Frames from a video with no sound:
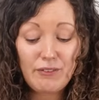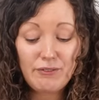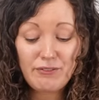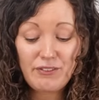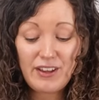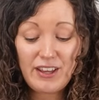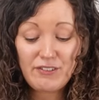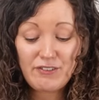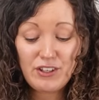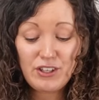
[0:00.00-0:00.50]
on
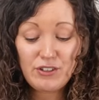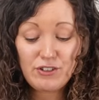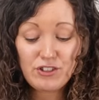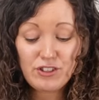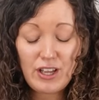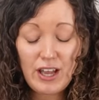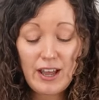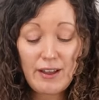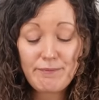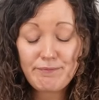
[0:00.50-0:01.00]

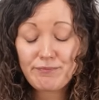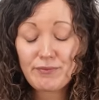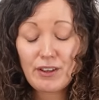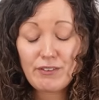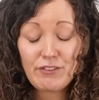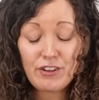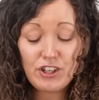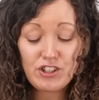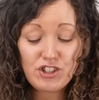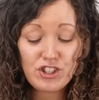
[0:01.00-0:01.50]

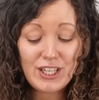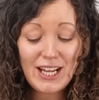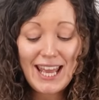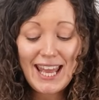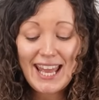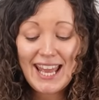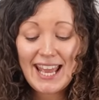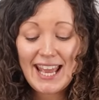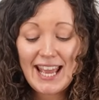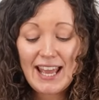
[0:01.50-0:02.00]
version
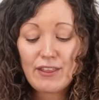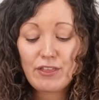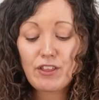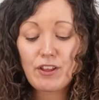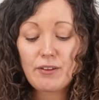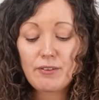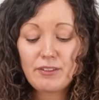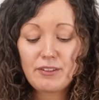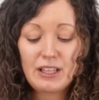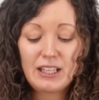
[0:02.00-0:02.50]
A,
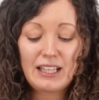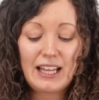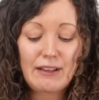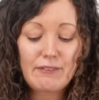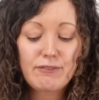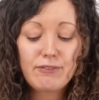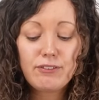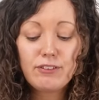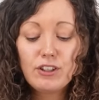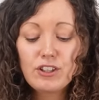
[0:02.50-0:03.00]
the
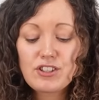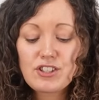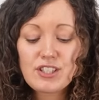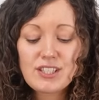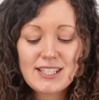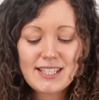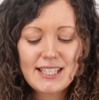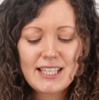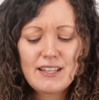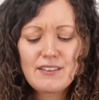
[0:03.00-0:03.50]
like flutter
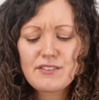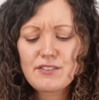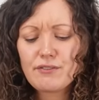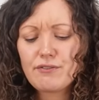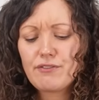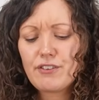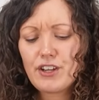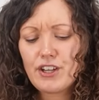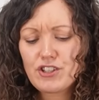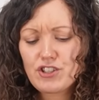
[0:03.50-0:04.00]
sleeves of
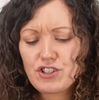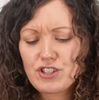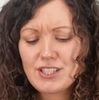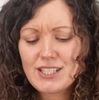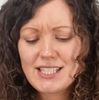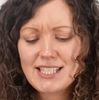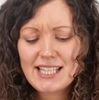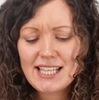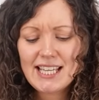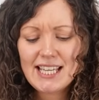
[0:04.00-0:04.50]
version
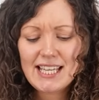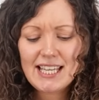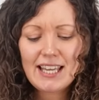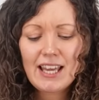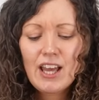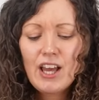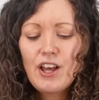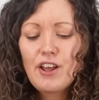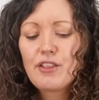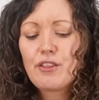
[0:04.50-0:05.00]
D,
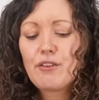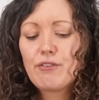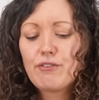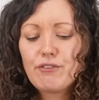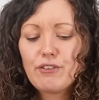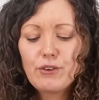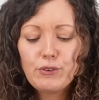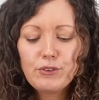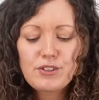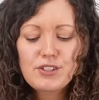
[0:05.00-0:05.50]
the
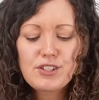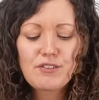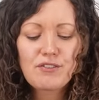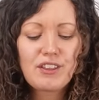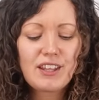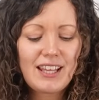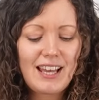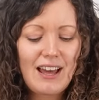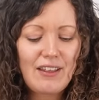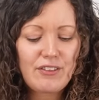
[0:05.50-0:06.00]
fullness of
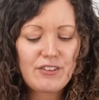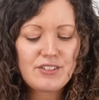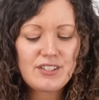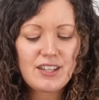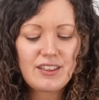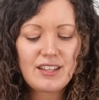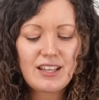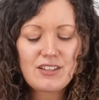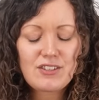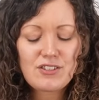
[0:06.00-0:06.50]
the gathers
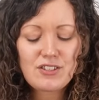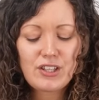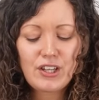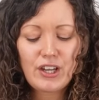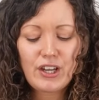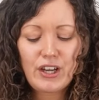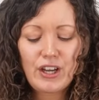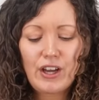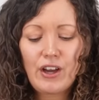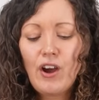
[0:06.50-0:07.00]
in that
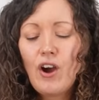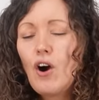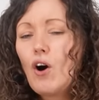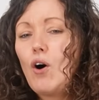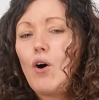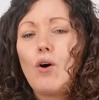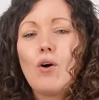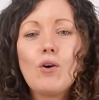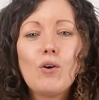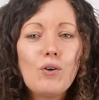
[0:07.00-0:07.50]
skirt,
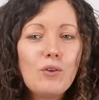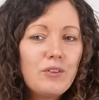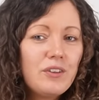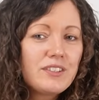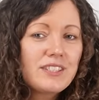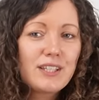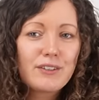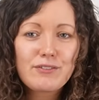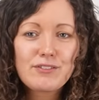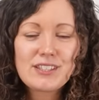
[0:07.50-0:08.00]
all the
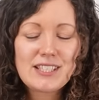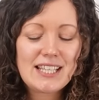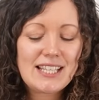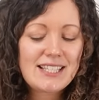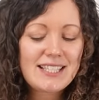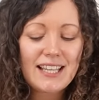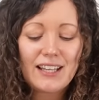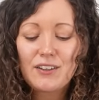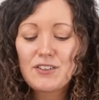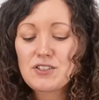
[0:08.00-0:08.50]
different
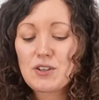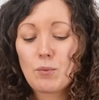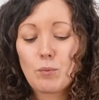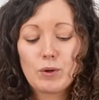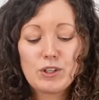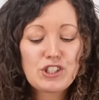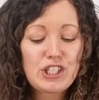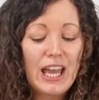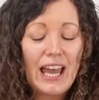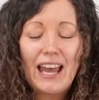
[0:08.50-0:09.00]
details on
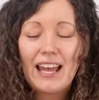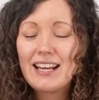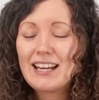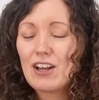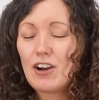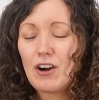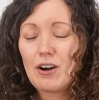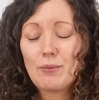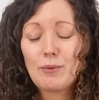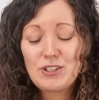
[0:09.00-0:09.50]

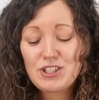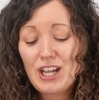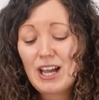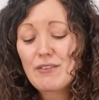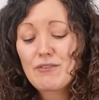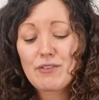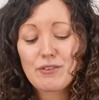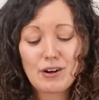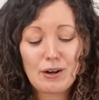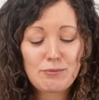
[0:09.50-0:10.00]

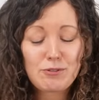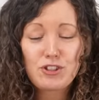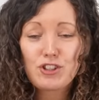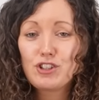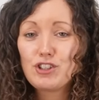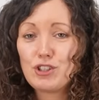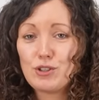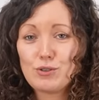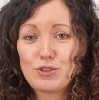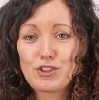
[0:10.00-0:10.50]
whichever
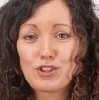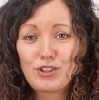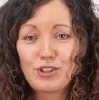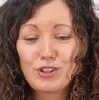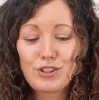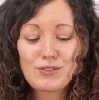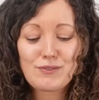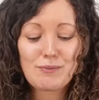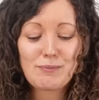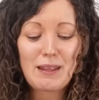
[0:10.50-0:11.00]
option you
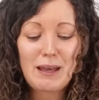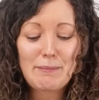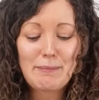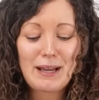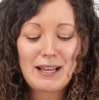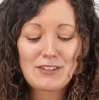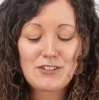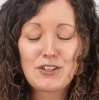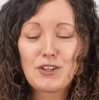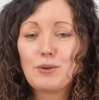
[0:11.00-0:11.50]
chose from that
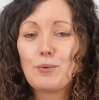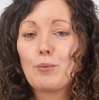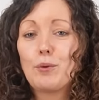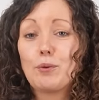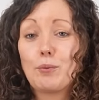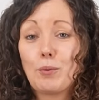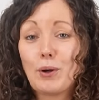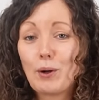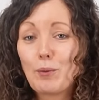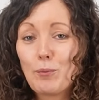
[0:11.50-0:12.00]
pattern
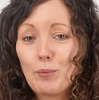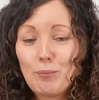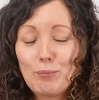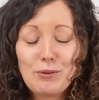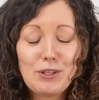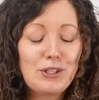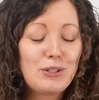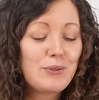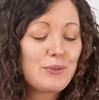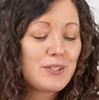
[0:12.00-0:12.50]
would work
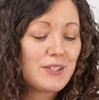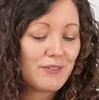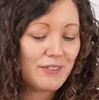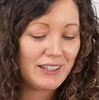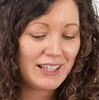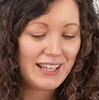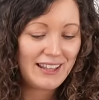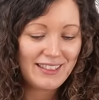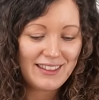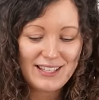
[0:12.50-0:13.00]

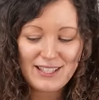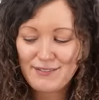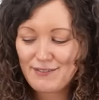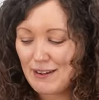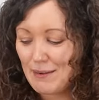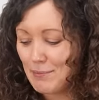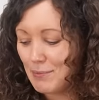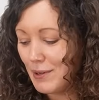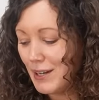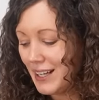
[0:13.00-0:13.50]
beautifully in these
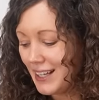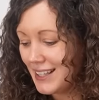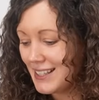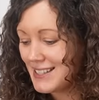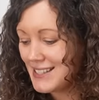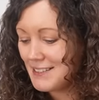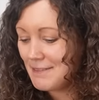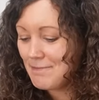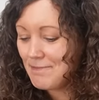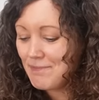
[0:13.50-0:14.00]

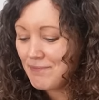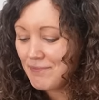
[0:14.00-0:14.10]
fabrics.